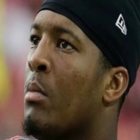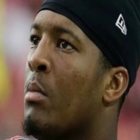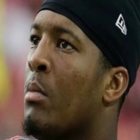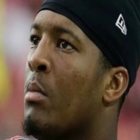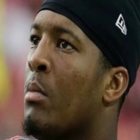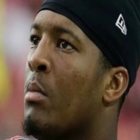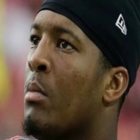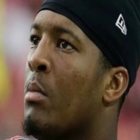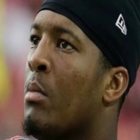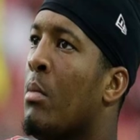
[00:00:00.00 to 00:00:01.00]

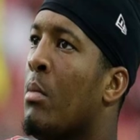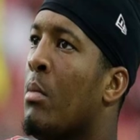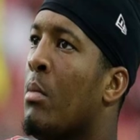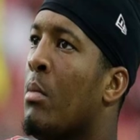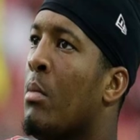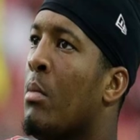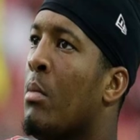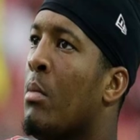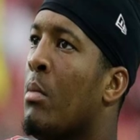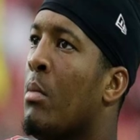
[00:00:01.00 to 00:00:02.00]

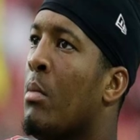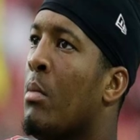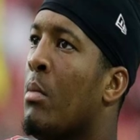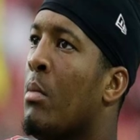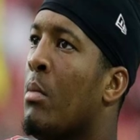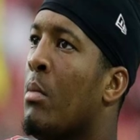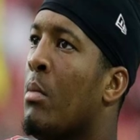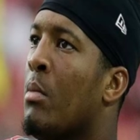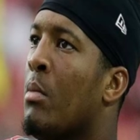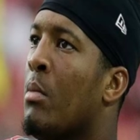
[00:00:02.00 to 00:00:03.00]

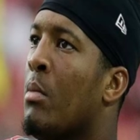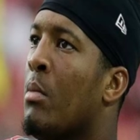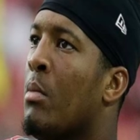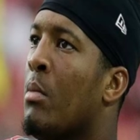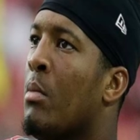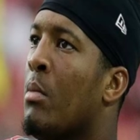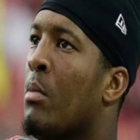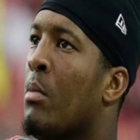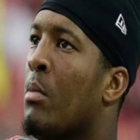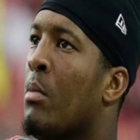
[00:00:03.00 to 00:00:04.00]

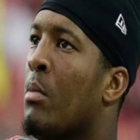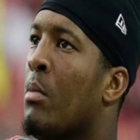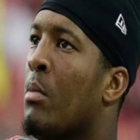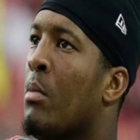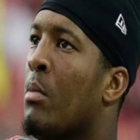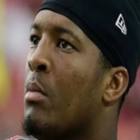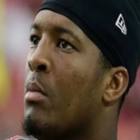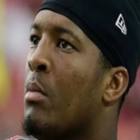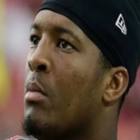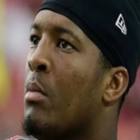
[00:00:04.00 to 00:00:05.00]

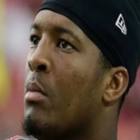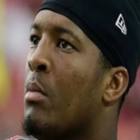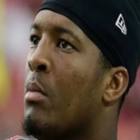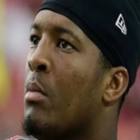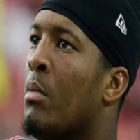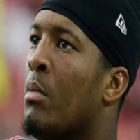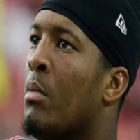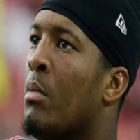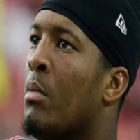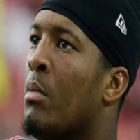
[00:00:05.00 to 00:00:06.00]

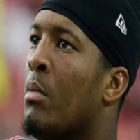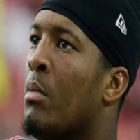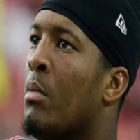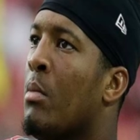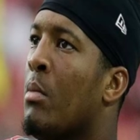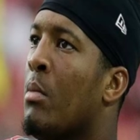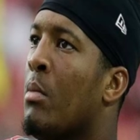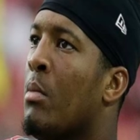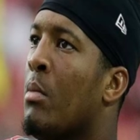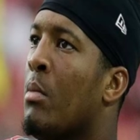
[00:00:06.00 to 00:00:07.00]

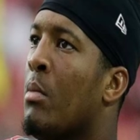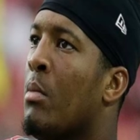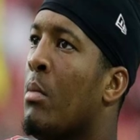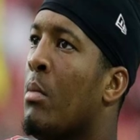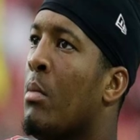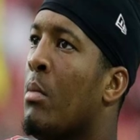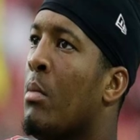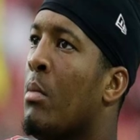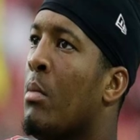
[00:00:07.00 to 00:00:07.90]
[no speech]